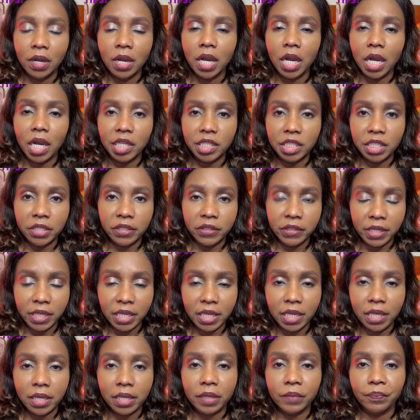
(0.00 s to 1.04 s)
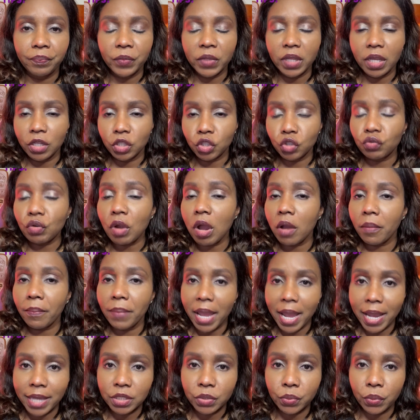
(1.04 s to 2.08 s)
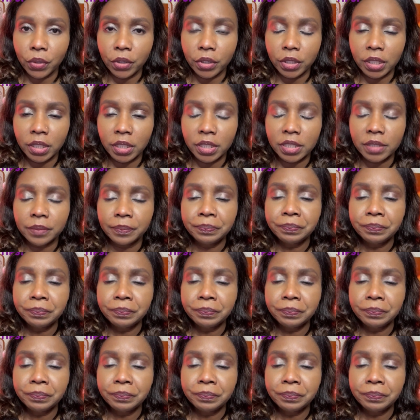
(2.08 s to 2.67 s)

a unique and strong password is